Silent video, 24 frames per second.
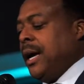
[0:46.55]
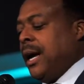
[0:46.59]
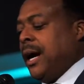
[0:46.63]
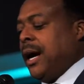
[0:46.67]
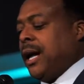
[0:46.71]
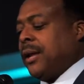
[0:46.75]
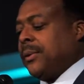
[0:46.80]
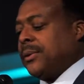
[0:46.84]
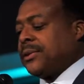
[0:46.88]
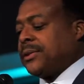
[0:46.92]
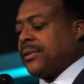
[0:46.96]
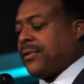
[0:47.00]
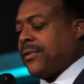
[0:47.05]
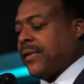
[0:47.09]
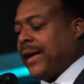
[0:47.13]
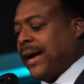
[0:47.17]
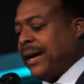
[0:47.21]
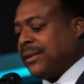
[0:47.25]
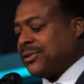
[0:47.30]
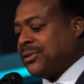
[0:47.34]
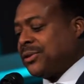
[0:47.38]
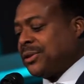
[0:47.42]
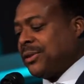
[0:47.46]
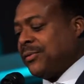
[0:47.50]
Hundreds of
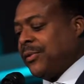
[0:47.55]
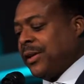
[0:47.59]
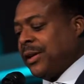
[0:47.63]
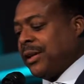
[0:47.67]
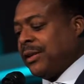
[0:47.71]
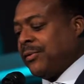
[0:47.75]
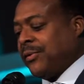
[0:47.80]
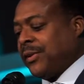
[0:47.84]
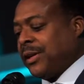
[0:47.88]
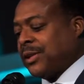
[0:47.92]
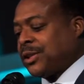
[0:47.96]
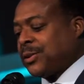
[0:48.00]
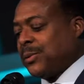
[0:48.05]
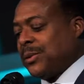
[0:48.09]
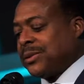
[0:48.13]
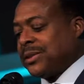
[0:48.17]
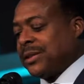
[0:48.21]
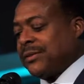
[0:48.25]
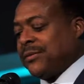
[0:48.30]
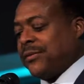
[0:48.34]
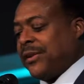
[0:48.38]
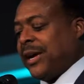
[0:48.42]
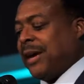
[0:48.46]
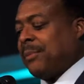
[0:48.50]
thousands of individuals
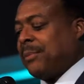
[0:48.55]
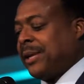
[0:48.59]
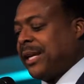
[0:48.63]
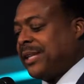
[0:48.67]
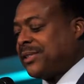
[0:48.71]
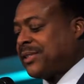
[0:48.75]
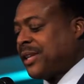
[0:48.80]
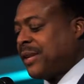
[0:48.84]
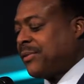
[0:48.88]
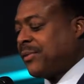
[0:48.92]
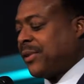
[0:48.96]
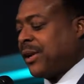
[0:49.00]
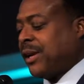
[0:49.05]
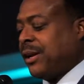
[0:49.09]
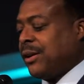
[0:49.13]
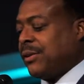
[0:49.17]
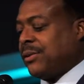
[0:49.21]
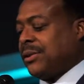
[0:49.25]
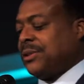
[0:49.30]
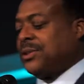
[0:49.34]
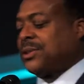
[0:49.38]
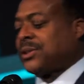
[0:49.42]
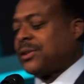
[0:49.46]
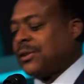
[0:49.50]
and families every
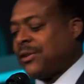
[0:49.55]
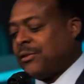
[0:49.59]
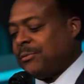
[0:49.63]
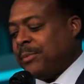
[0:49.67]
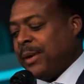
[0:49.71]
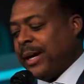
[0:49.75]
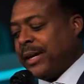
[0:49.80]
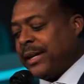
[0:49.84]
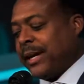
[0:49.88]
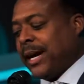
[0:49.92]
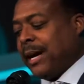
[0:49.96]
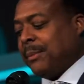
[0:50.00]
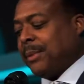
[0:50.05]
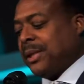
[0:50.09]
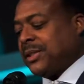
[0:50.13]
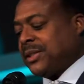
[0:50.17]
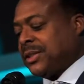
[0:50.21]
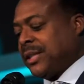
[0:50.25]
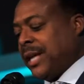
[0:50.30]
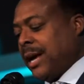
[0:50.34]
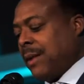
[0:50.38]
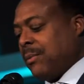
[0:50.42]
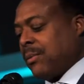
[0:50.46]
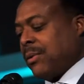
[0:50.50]
year are served by
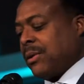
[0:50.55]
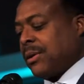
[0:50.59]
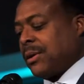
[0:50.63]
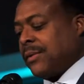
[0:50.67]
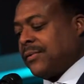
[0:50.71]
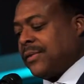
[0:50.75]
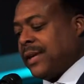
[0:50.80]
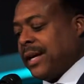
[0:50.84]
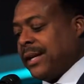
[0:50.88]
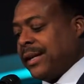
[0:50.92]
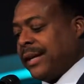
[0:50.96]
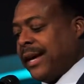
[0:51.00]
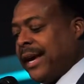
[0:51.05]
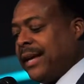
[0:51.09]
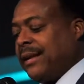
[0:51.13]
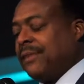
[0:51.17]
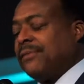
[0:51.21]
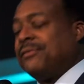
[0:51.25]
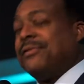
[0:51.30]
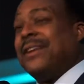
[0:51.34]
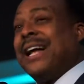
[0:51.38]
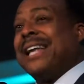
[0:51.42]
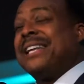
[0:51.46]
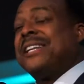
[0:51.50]
NAMI's network of
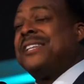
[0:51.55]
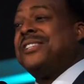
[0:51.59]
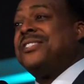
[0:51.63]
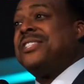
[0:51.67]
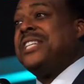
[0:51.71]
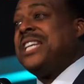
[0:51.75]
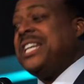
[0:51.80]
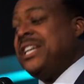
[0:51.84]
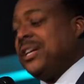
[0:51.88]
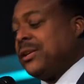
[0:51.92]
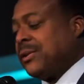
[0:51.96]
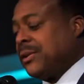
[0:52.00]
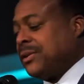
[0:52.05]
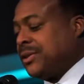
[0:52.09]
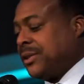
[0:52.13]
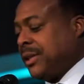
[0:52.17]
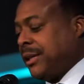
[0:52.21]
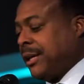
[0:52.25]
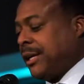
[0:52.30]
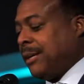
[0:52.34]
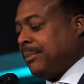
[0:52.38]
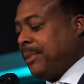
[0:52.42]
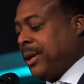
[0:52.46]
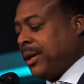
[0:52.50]
dedicated volunteers
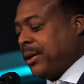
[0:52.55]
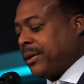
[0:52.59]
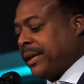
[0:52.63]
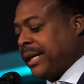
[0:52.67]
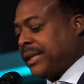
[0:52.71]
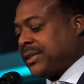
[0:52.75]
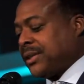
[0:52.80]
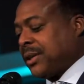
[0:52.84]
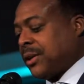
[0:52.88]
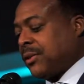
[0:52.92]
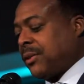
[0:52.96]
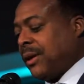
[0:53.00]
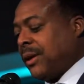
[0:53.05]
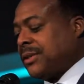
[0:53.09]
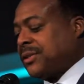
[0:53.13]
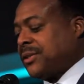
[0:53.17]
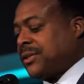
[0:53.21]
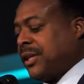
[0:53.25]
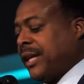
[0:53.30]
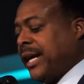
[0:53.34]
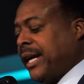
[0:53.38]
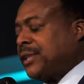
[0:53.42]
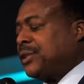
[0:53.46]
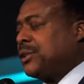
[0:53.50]
in communities across
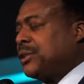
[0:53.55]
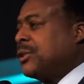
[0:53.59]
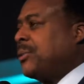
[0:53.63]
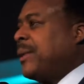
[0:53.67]
the nation.